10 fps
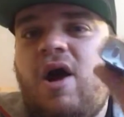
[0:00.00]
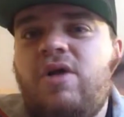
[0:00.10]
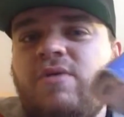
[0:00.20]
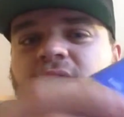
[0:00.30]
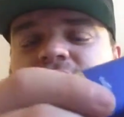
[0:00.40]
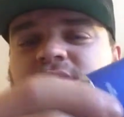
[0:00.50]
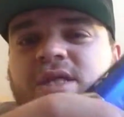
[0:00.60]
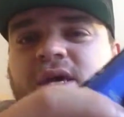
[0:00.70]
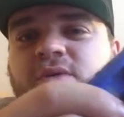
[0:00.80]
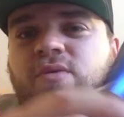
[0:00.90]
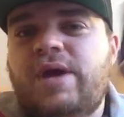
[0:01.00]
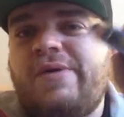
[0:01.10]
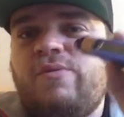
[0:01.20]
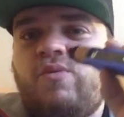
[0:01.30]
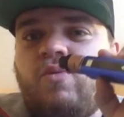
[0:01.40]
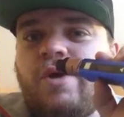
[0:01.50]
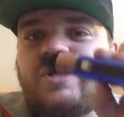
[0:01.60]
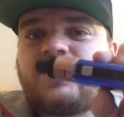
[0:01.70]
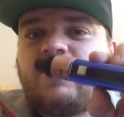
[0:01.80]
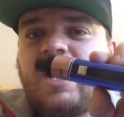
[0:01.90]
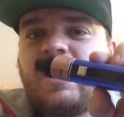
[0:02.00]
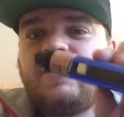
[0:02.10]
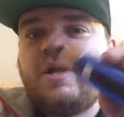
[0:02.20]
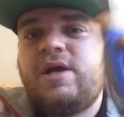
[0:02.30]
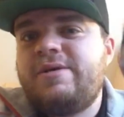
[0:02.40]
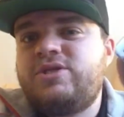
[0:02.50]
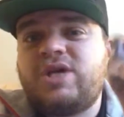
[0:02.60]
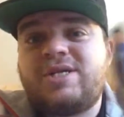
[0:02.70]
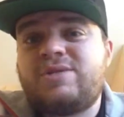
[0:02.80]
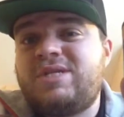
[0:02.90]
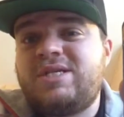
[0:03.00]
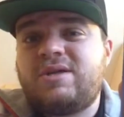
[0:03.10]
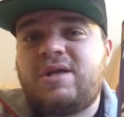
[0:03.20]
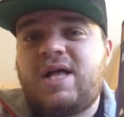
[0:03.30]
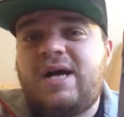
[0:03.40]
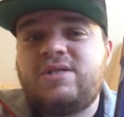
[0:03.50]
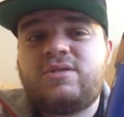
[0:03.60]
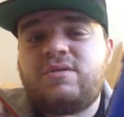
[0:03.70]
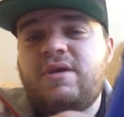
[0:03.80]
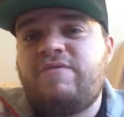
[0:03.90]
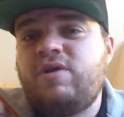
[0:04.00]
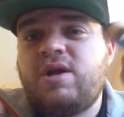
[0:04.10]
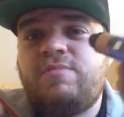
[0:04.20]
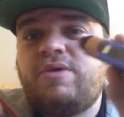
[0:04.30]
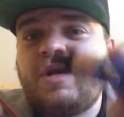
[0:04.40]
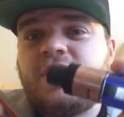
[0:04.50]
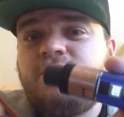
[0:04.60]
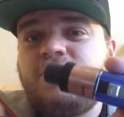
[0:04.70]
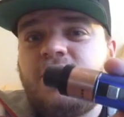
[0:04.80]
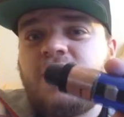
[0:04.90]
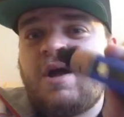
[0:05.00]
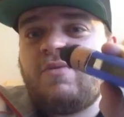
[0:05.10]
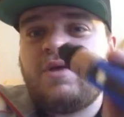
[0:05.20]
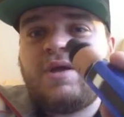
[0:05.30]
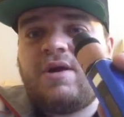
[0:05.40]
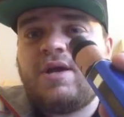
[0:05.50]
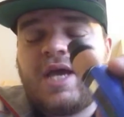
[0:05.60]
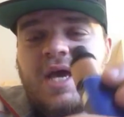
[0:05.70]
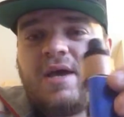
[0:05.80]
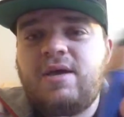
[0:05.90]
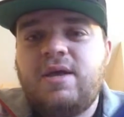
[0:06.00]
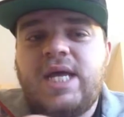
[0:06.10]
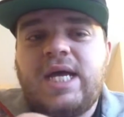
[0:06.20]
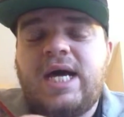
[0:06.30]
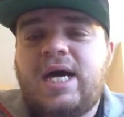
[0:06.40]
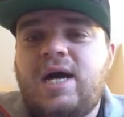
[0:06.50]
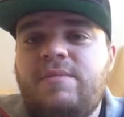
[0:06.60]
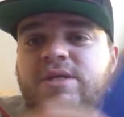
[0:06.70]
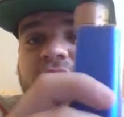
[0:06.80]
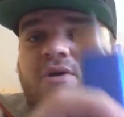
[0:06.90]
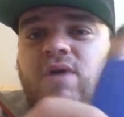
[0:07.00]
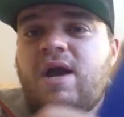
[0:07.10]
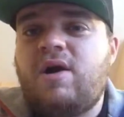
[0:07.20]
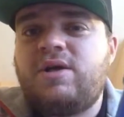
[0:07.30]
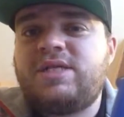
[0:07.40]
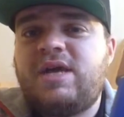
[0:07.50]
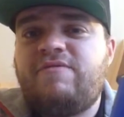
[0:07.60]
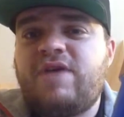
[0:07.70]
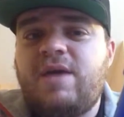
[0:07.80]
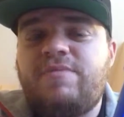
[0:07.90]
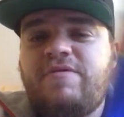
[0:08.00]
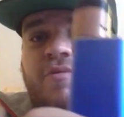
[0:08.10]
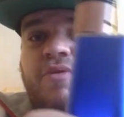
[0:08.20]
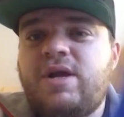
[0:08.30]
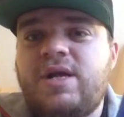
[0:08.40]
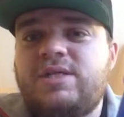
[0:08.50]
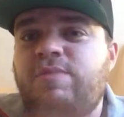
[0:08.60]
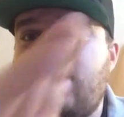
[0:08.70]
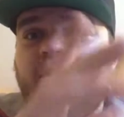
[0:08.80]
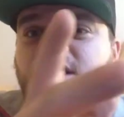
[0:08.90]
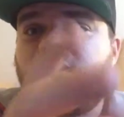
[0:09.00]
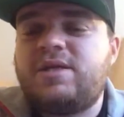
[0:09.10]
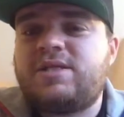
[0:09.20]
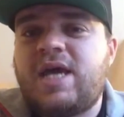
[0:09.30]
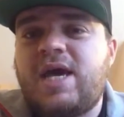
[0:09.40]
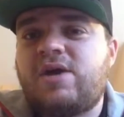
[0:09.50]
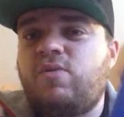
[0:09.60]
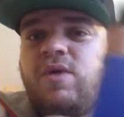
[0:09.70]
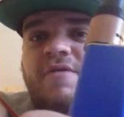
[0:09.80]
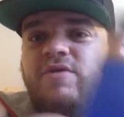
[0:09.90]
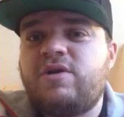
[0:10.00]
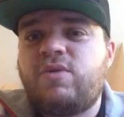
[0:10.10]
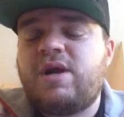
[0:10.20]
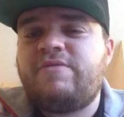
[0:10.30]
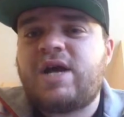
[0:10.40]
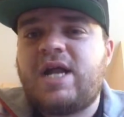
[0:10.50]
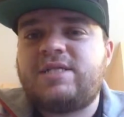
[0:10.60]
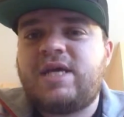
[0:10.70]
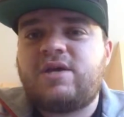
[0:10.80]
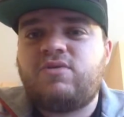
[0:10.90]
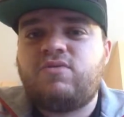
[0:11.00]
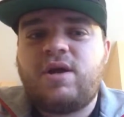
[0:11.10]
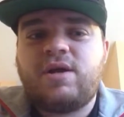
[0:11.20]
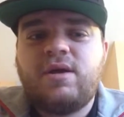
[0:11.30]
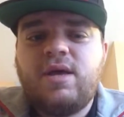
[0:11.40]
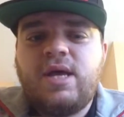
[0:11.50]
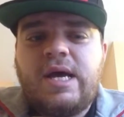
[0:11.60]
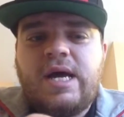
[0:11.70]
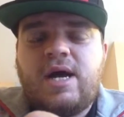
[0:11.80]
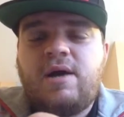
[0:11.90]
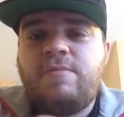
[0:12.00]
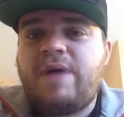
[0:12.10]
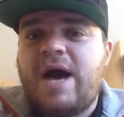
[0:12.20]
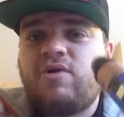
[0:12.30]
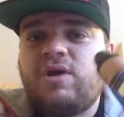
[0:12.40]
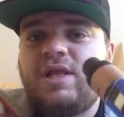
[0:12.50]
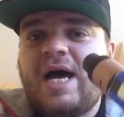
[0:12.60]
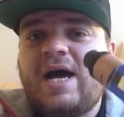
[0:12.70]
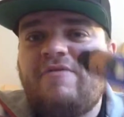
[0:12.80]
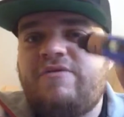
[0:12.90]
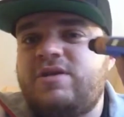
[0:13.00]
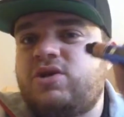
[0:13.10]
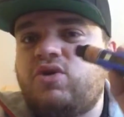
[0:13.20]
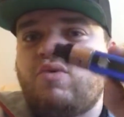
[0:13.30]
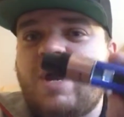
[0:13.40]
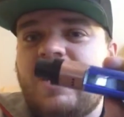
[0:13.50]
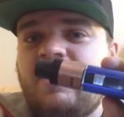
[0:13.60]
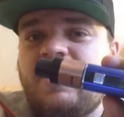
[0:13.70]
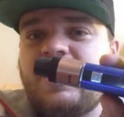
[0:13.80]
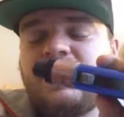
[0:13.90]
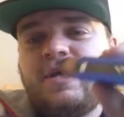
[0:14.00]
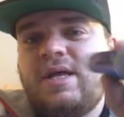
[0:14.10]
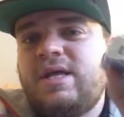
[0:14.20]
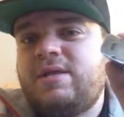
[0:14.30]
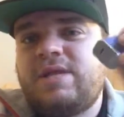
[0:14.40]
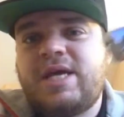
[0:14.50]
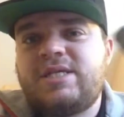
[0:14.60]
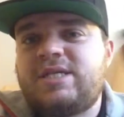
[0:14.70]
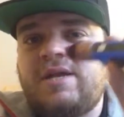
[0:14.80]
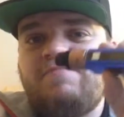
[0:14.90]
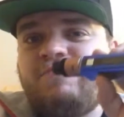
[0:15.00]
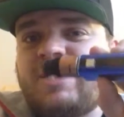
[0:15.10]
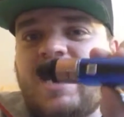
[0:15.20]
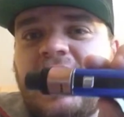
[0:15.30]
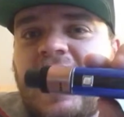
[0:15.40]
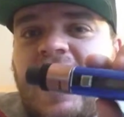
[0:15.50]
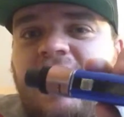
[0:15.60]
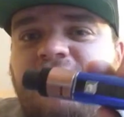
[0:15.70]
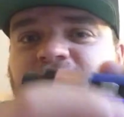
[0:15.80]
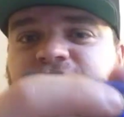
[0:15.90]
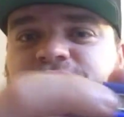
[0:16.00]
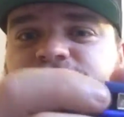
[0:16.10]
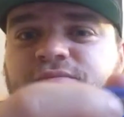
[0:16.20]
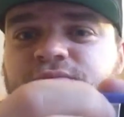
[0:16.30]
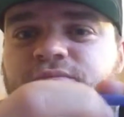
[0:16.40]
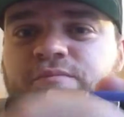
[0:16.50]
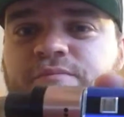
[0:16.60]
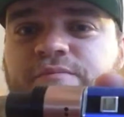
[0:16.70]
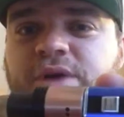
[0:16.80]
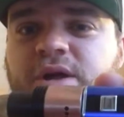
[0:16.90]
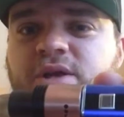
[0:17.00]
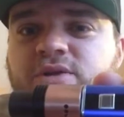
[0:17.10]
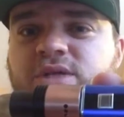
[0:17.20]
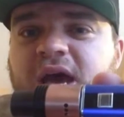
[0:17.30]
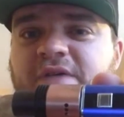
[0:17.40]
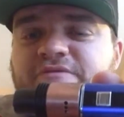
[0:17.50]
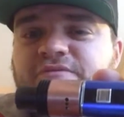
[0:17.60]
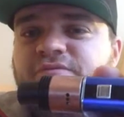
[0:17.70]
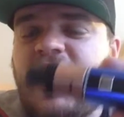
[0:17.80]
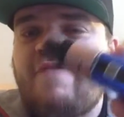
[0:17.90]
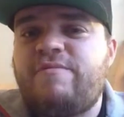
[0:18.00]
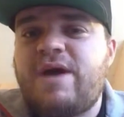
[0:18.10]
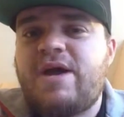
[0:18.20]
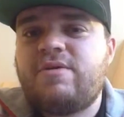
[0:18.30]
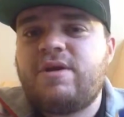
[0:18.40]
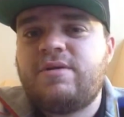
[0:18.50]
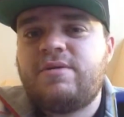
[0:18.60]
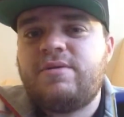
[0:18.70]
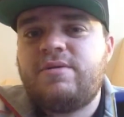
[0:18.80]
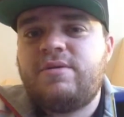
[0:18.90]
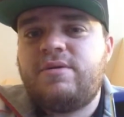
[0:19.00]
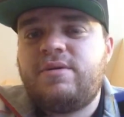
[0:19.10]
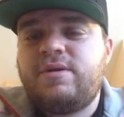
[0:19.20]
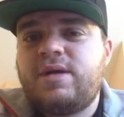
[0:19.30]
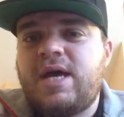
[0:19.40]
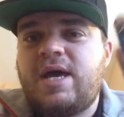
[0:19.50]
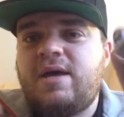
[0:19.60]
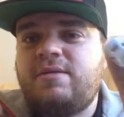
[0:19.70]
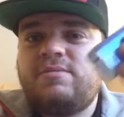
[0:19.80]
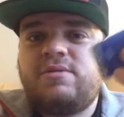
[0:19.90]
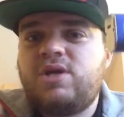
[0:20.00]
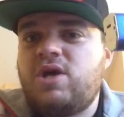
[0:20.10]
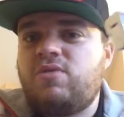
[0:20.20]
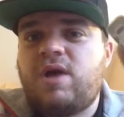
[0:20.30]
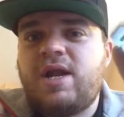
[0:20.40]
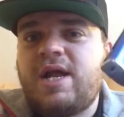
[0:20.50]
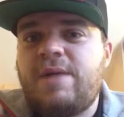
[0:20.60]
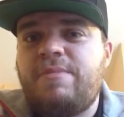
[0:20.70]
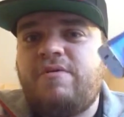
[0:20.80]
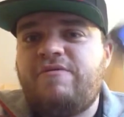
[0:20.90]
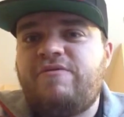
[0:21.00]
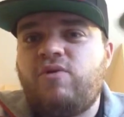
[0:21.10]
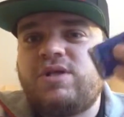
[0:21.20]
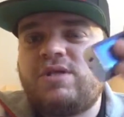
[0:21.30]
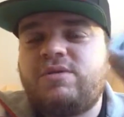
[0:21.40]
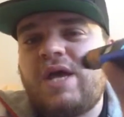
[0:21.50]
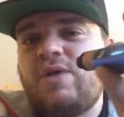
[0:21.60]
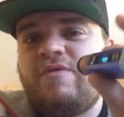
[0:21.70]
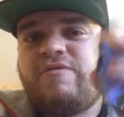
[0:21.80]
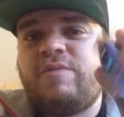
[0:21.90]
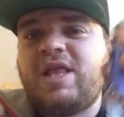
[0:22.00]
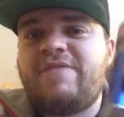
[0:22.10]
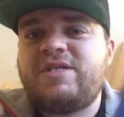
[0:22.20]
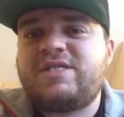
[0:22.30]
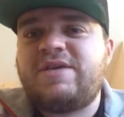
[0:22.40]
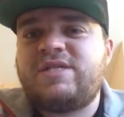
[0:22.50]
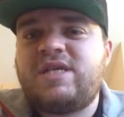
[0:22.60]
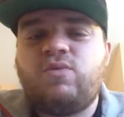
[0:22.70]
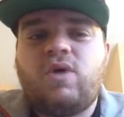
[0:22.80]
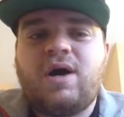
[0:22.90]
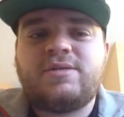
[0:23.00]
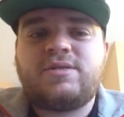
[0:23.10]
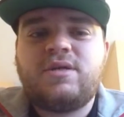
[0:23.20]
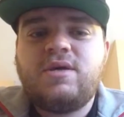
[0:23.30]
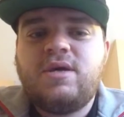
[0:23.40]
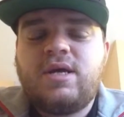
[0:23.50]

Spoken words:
All around, this thing, it works great. Chuck some decent clouds if you put a good build on it with an RDA. It's a great all-day vape if you put an Aspire Nautilus tank or whatever kind of tank you're running. Battery life is great on it. Like I said, day and a half, barely used half a battery, and running at about anywhere from 11 to 17 watts.